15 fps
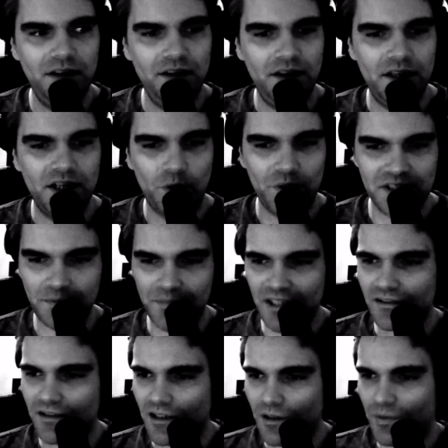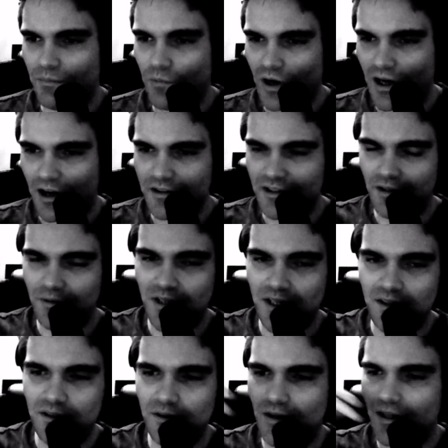When something's a little bit more
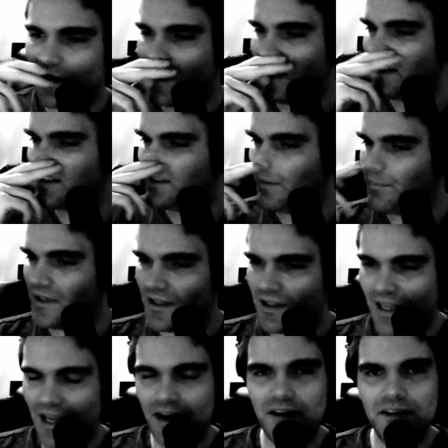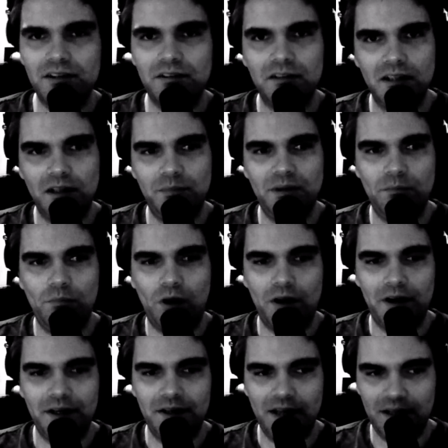cartoony, you can kind of step into the character a little bit more,
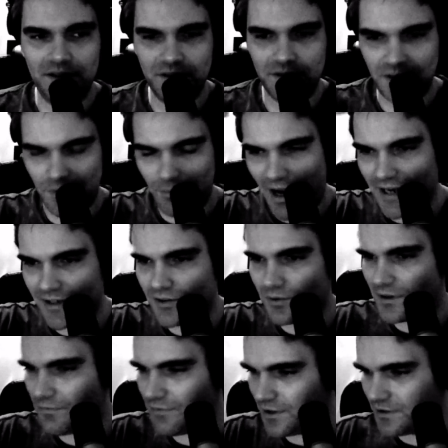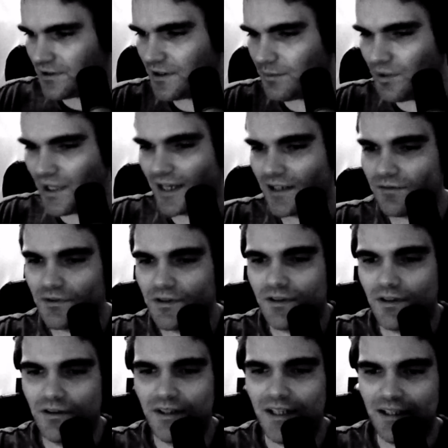and your mind sort of fills in the blanks for
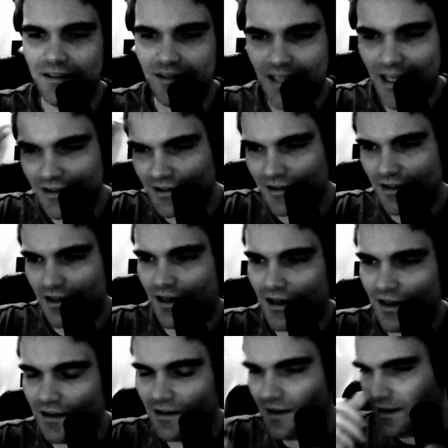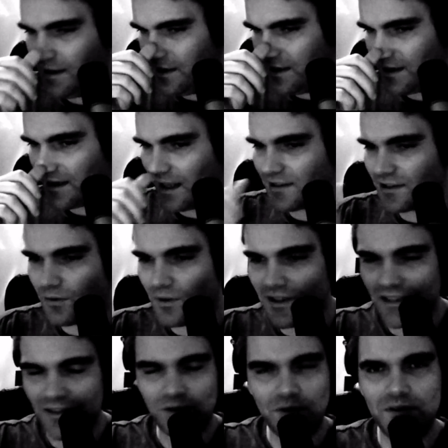certain things, and that
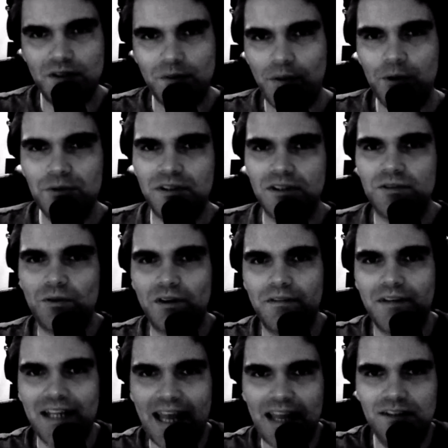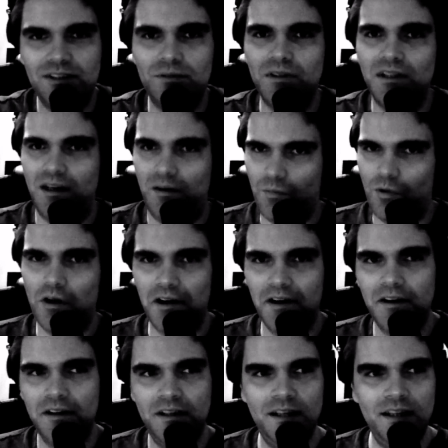consequently is supposed to sort of engage you a little more
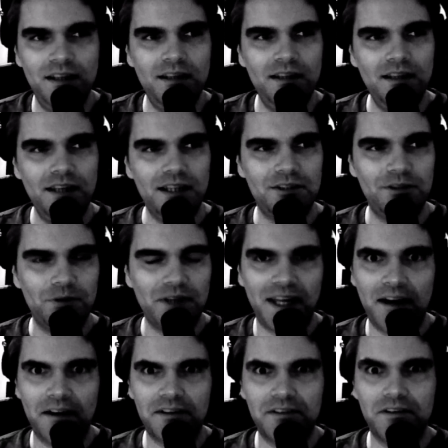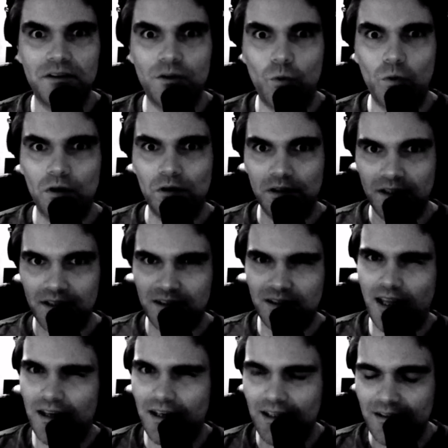into the character and the world and the
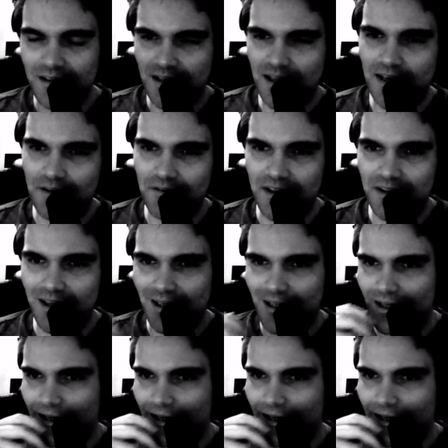setting and everything.